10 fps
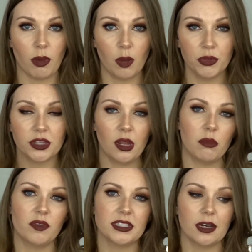I'll put the name
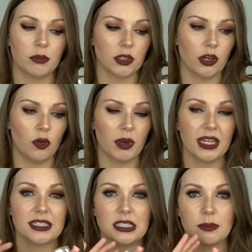of it down below, but
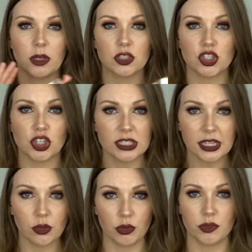it smells just
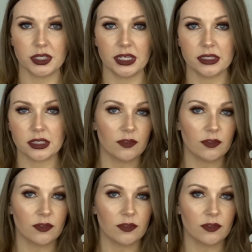like roses.